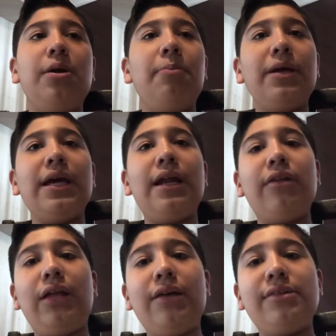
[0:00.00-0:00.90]
But yet,
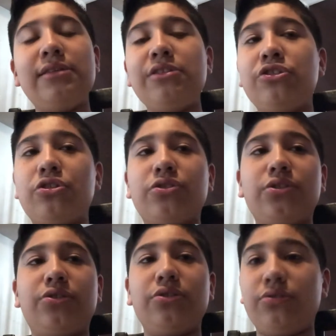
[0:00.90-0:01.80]
I think the jokes
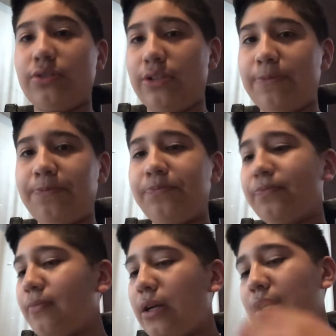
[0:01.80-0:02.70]
are still good.
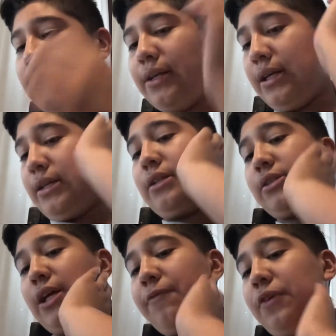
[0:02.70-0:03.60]
Okay, now
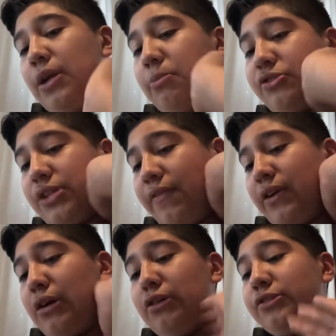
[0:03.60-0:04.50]
time for number 7,
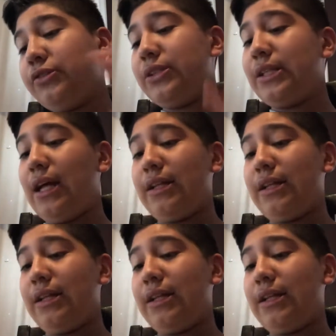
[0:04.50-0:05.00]
Guardians of the Galaxy.